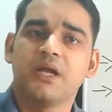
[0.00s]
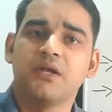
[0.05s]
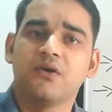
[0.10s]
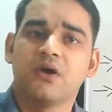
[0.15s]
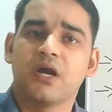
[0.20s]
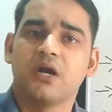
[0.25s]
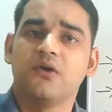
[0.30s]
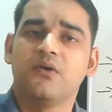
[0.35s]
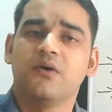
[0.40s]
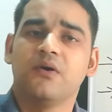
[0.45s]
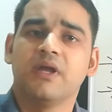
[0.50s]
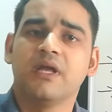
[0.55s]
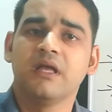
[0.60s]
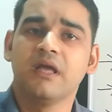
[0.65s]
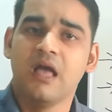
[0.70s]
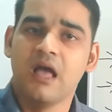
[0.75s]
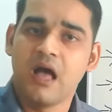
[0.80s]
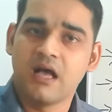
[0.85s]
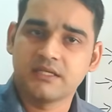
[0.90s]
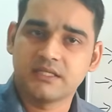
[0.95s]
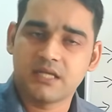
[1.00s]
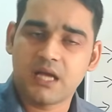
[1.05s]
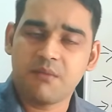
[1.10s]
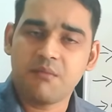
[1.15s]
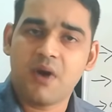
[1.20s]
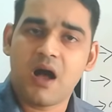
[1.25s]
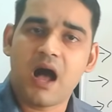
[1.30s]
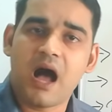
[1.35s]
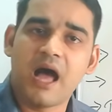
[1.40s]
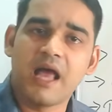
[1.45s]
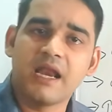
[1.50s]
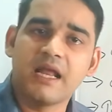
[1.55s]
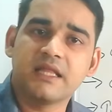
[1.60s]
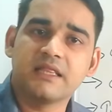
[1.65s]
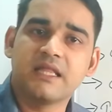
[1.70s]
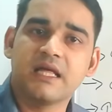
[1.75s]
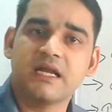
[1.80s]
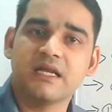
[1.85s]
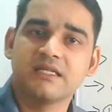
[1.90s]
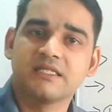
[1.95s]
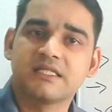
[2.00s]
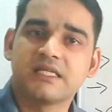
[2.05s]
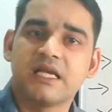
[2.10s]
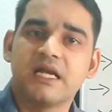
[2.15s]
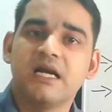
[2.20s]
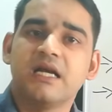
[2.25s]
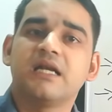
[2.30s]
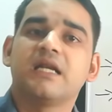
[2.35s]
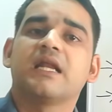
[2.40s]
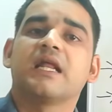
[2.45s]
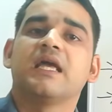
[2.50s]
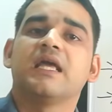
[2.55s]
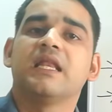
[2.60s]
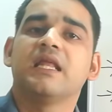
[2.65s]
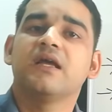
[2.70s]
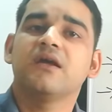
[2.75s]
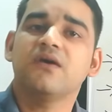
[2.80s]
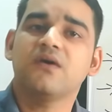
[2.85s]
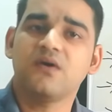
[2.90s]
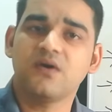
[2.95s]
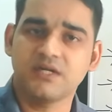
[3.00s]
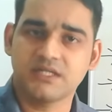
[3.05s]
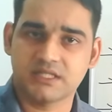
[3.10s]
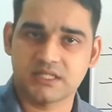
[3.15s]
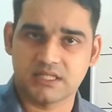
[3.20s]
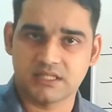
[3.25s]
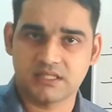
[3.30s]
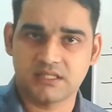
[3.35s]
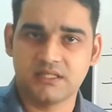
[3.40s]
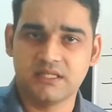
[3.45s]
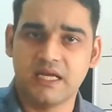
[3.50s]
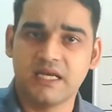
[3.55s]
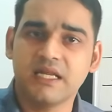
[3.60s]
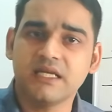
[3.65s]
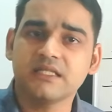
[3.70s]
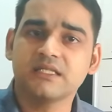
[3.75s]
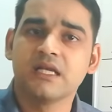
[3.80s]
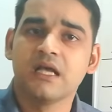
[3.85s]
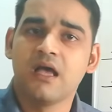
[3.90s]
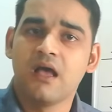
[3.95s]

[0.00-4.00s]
you are doing some another skill training courses, that is